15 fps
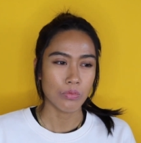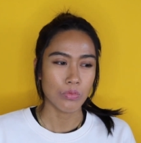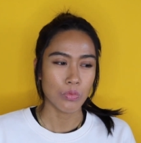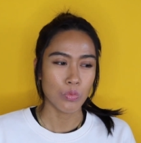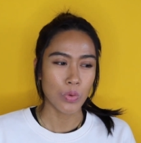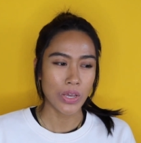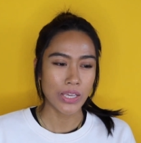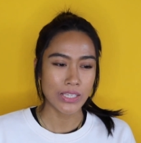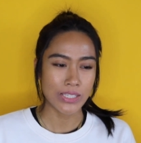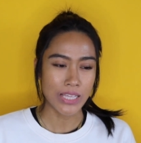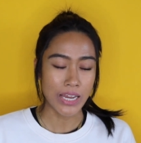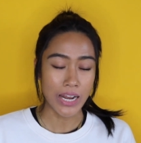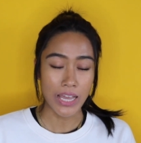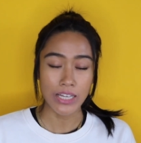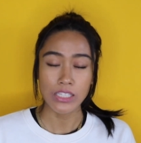ways
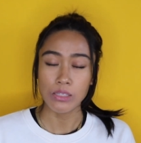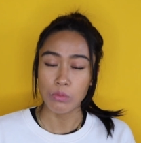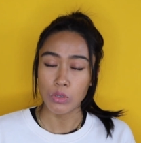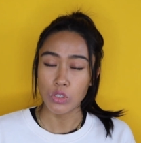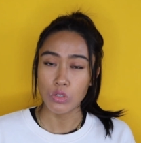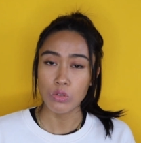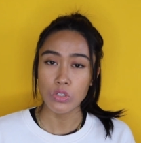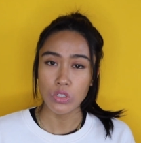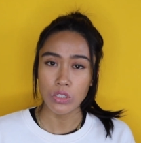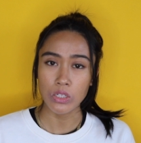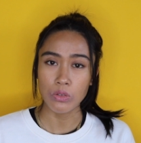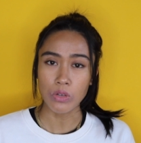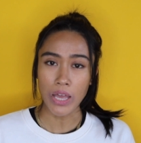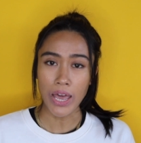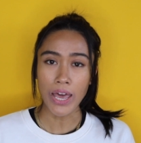that eczema
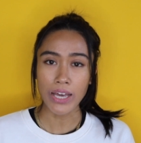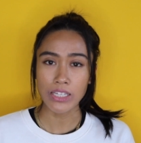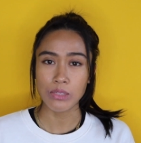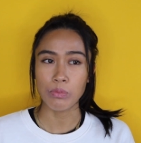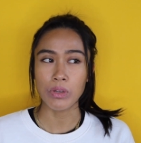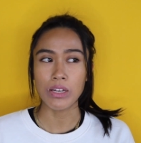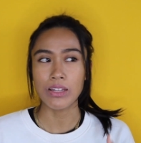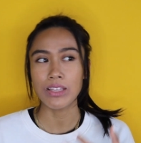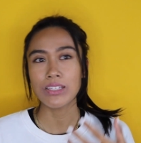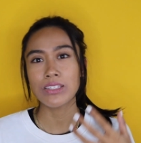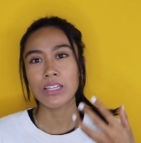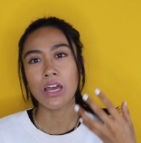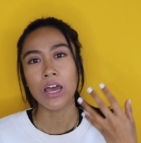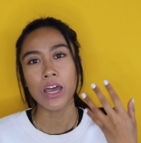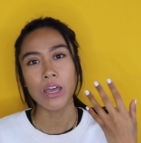usually acts, but
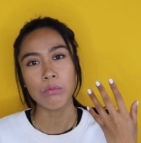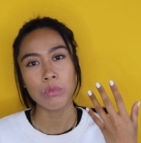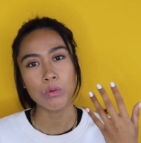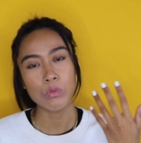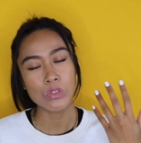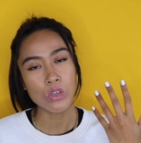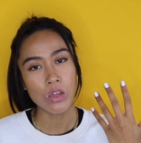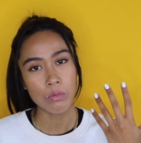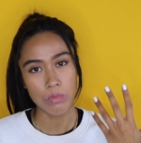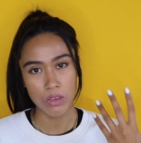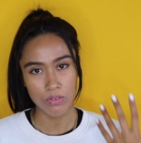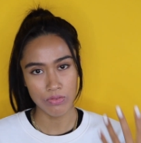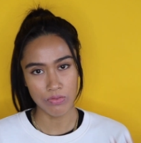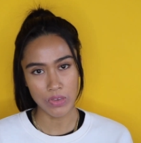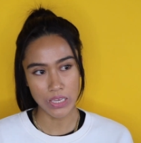this time it was on
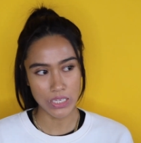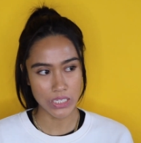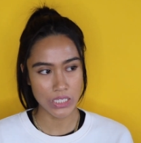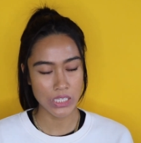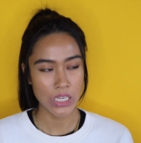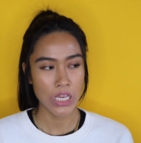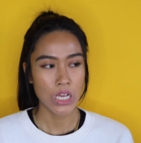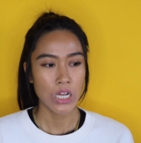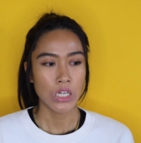my face.